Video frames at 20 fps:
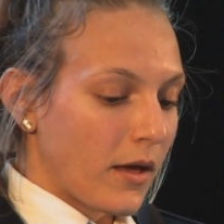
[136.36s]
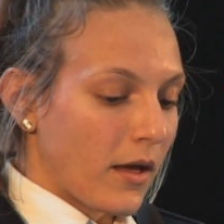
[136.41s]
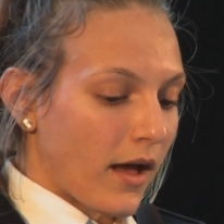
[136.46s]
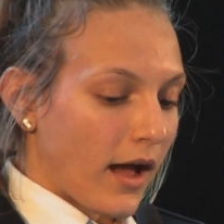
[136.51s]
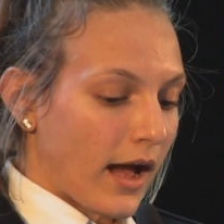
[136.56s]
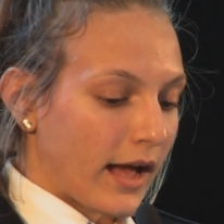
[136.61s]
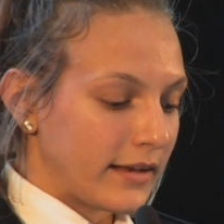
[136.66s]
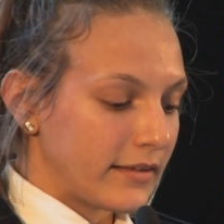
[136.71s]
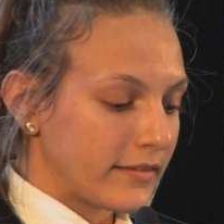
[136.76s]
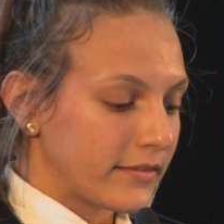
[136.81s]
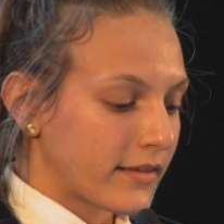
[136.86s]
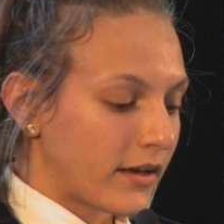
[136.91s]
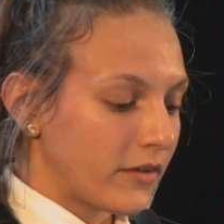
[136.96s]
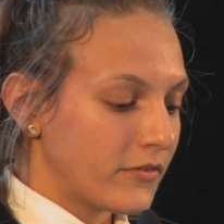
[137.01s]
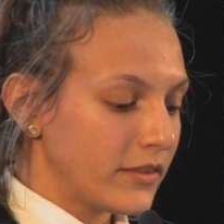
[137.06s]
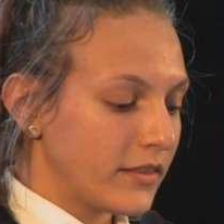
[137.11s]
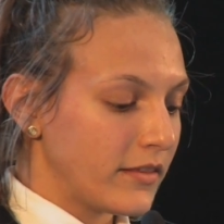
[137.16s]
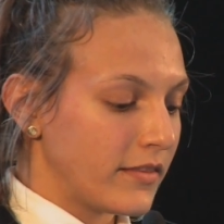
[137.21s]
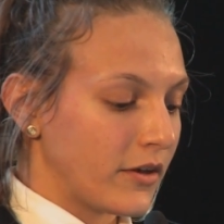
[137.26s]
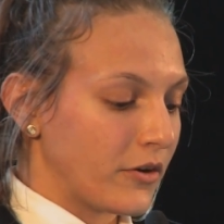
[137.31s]
I
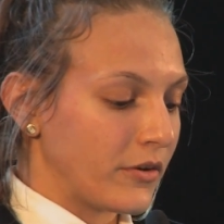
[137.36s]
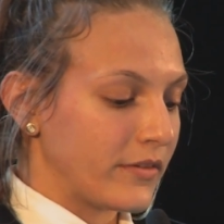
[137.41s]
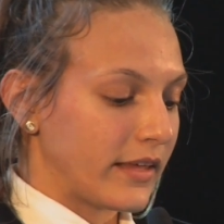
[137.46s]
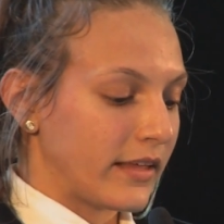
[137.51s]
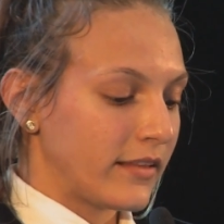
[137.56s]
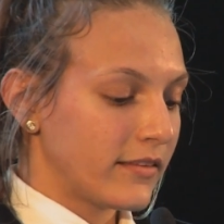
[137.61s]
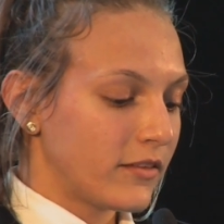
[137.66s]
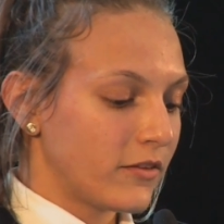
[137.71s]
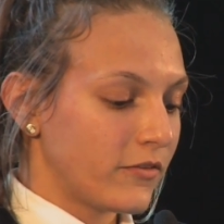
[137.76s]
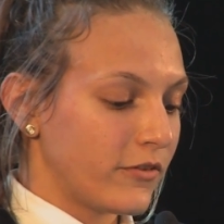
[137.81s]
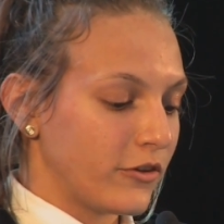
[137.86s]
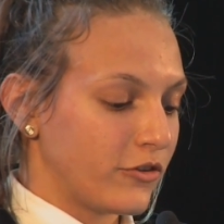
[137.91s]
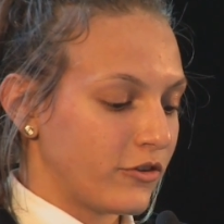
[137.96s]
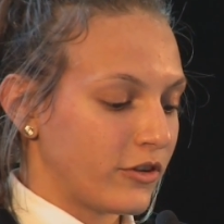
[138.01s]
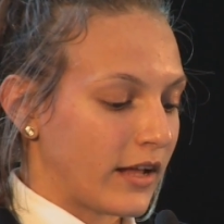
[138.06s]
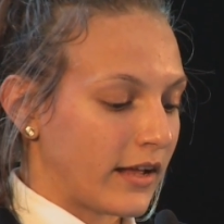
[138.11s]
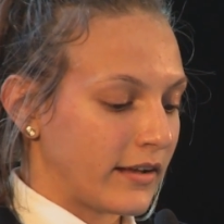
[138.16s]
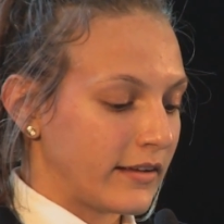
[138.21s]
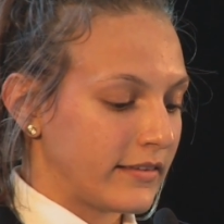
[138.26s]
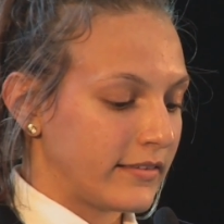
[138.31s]
discovered that there is
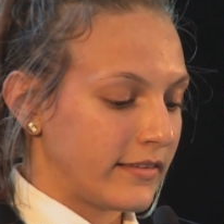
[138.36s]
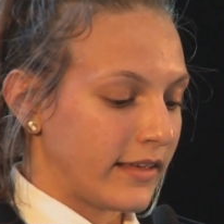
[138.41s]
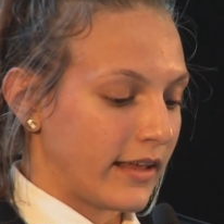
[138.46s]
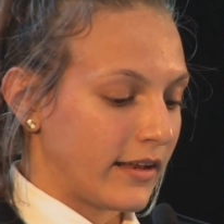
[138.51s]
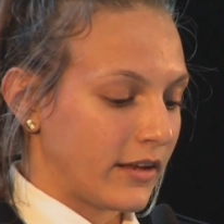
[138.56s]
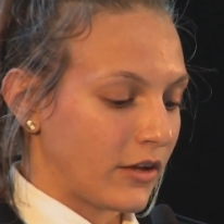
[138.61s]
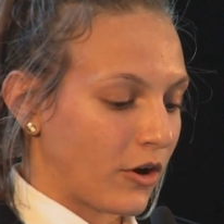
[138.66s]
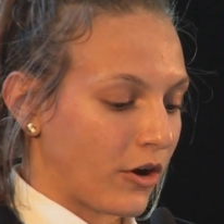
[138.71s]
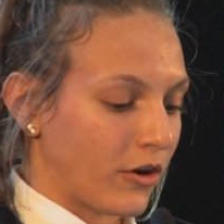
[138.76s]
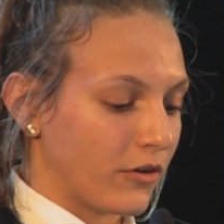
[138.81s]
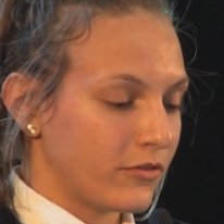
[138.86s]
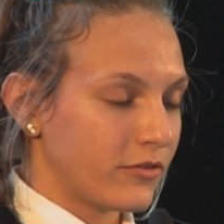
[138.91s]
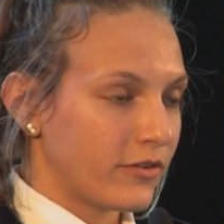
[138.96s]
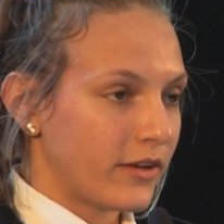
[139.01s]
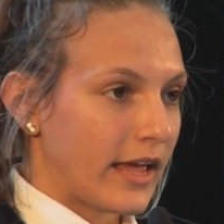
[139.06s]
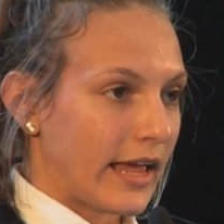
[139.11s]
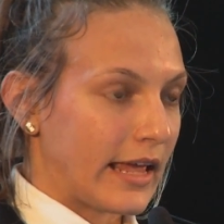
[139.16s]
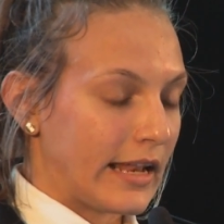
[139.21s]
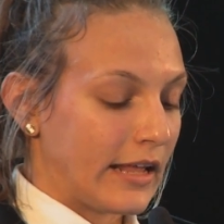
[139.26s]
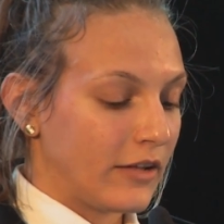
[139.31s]
insufficient understanding of
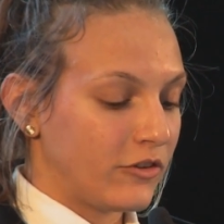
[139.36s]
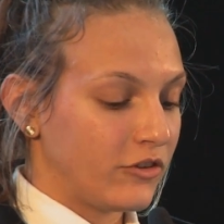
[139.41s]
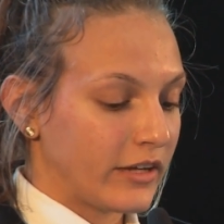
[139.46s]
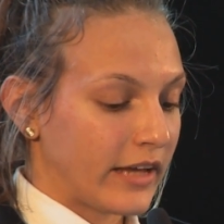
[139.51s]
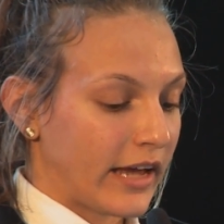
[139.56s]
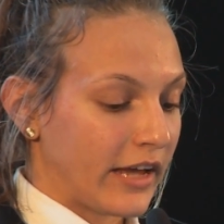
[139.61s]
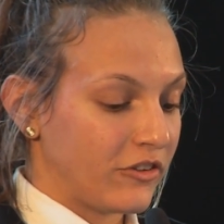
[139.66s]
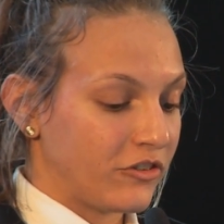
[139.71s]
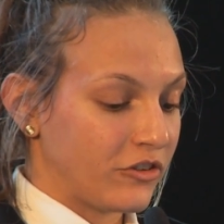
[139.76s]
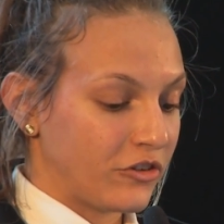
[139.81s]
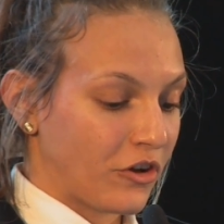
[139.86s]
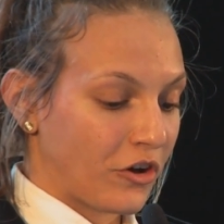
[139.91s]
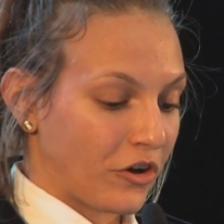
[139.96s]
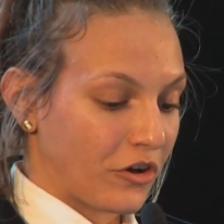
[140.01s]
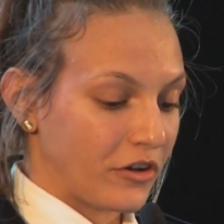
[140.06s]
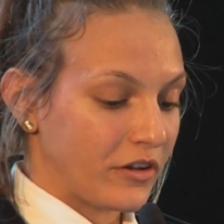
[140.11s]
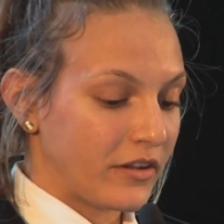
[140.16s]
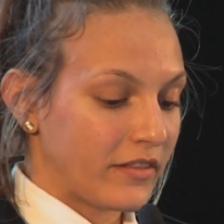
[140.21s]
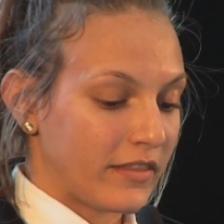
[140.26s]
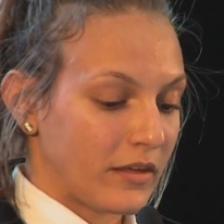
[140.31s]
and education
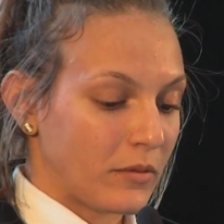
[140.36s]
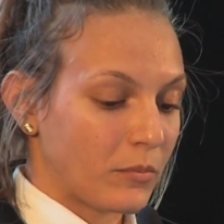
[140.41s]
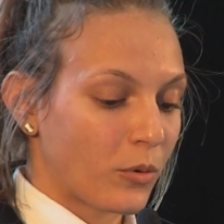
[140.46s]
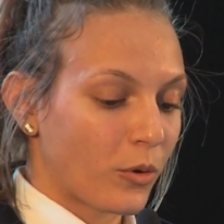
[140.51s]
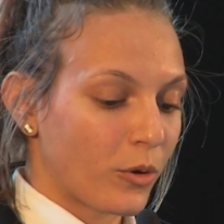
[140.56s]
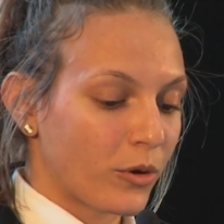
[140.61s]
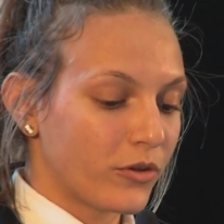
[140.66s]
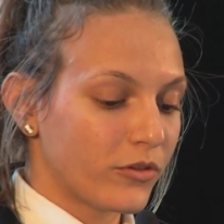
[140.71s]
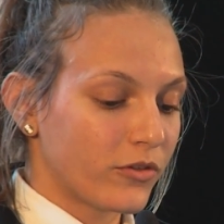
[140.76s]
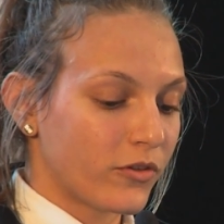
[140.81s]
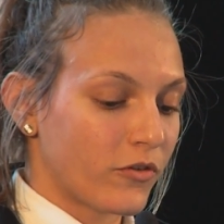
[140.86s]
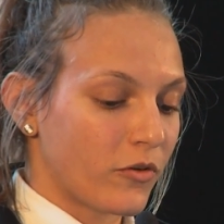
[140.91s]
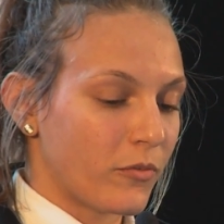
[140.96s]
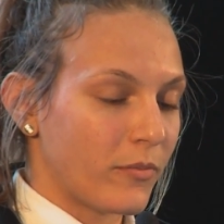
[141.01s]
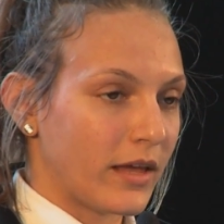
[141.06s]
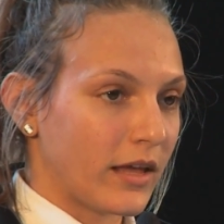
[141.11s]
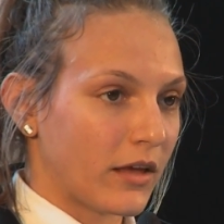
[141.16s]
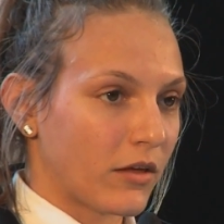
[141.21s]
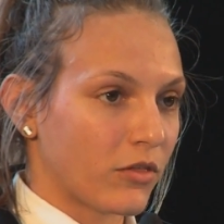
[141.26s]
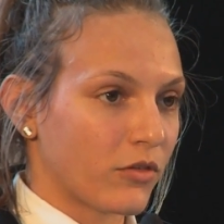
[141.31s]
on the importance of
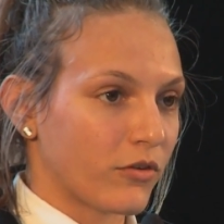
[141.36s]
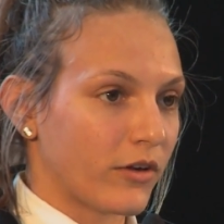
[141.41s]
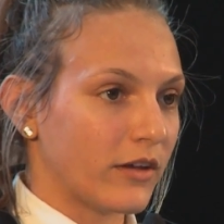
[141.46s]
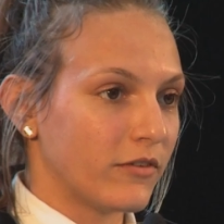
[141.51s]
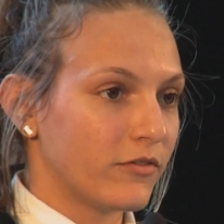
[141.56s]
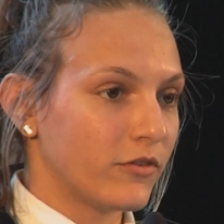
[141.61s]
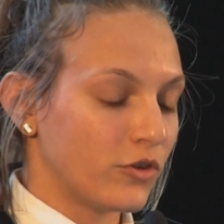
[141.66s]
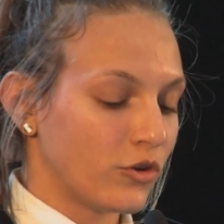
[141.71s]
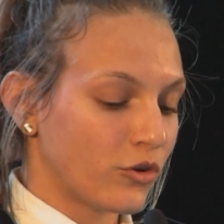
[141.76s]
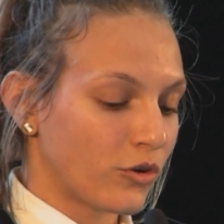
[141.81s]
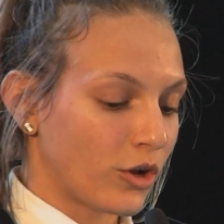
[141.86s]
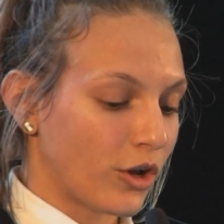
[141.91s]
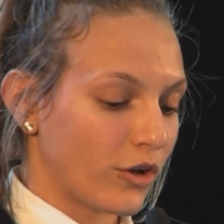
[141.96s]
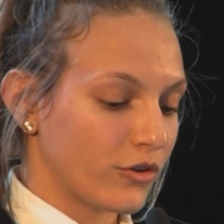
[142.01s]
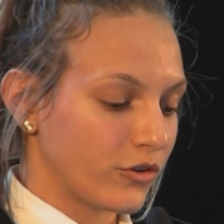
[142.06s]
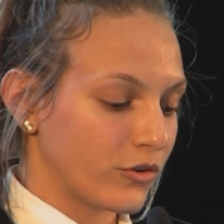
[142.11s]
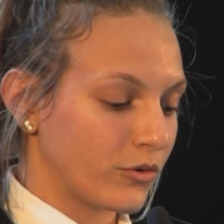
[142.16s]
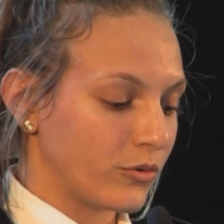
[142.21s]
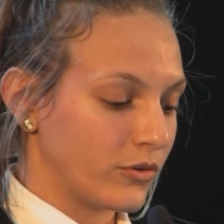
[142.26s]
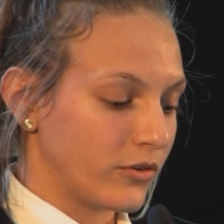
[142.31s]
omega-3 for
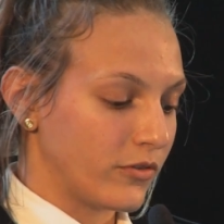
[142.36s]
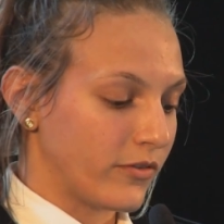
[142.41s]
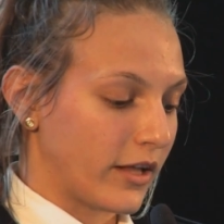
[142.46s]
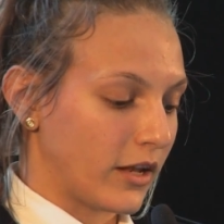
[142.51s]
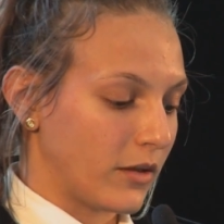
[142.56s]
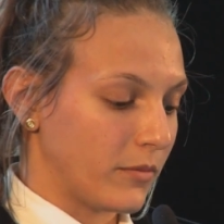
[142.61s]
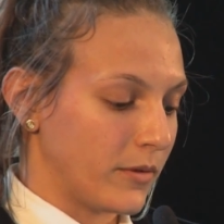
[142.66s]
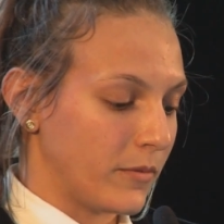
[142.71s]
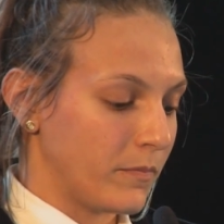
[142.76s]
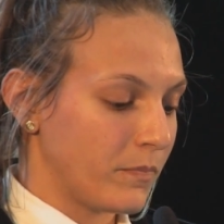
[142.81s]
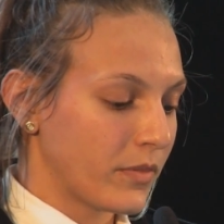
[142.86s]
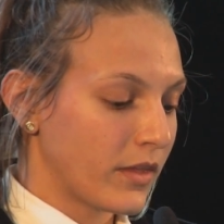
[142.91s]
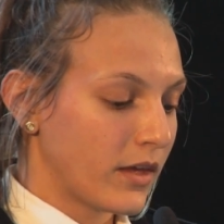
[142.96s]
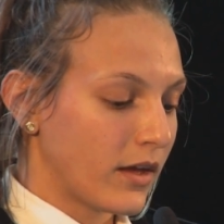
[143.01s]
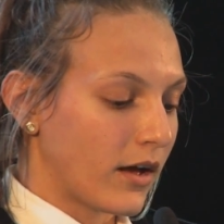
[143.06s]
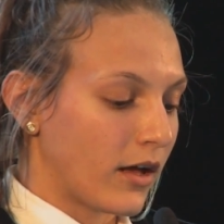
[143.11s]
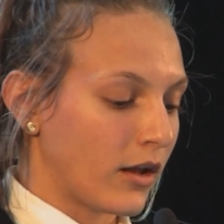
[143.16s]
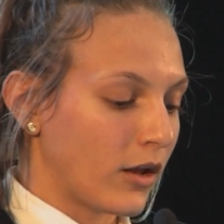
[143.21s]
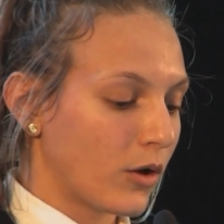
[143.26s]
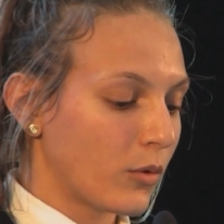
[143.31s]
neurological development,
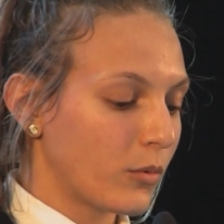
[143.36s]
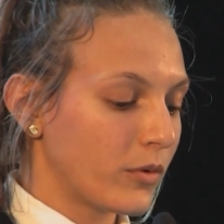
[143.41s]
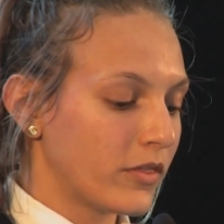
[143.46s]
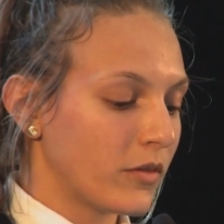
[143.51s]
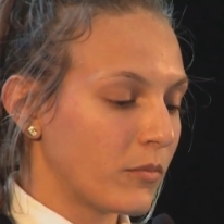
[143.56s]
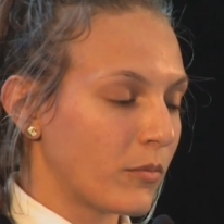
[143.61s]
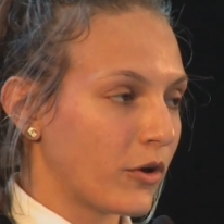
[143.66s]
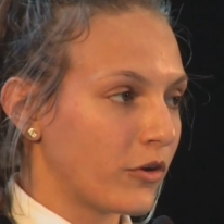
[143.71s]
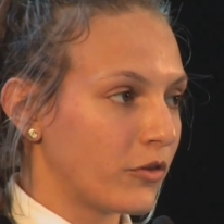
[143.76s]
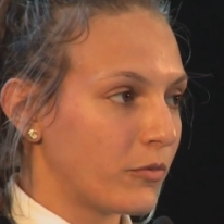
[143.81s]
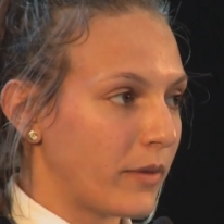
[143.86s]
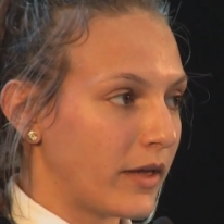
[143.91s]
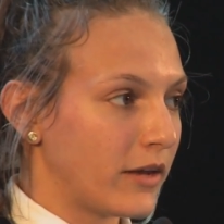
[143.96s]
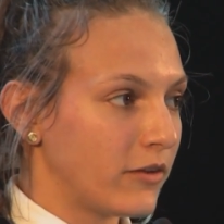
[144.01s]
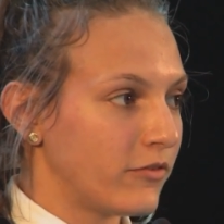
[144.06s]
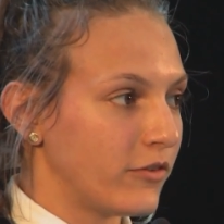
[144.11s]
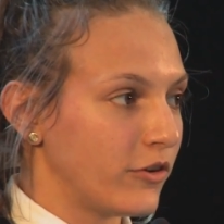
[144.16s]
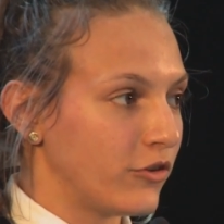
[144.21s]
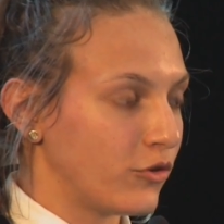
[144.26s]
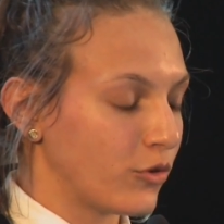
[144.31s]
along with the most
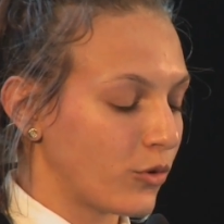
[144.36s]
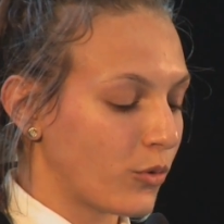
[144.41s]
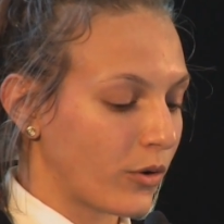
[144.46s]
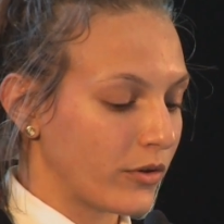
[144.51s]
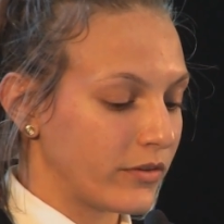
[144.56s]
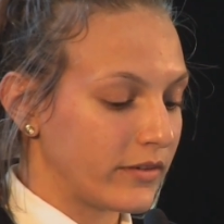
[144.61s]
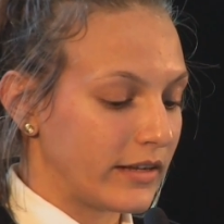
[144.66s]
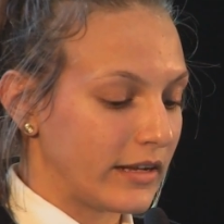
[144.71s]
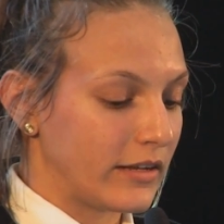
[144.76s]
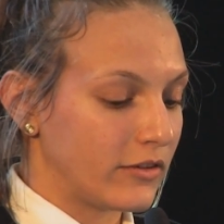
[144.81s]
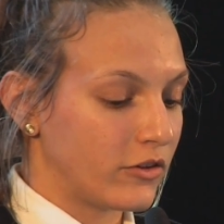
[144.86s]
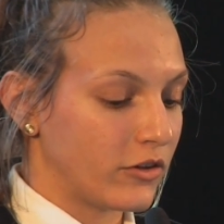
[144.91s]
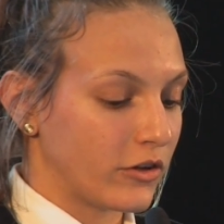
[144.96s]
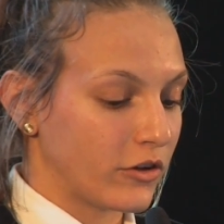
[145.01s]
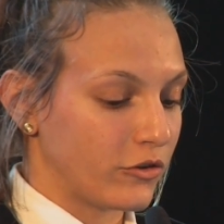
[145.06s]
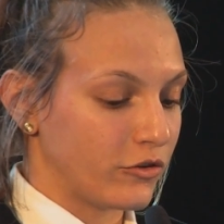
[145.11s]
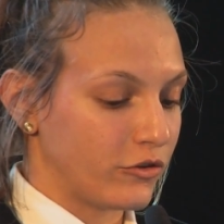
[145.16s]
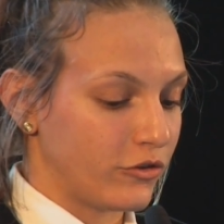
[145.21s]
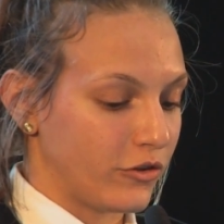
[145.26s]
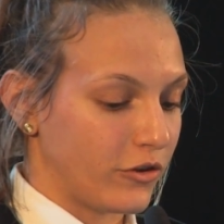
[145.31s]
beneficial quantity to
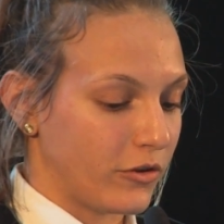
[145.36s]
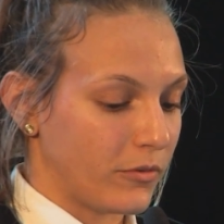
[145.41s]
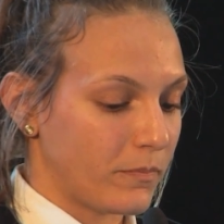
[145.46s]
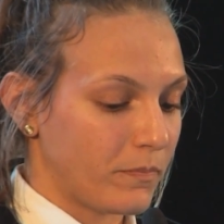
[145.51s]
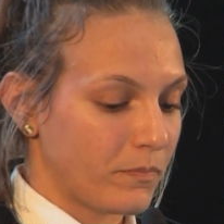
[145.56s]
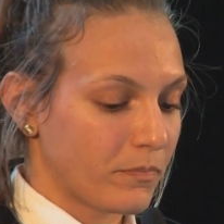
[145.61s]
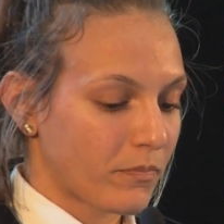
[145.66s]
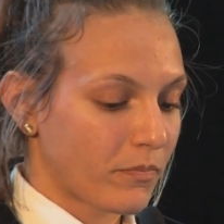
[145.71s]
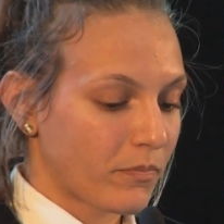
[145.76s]
consume.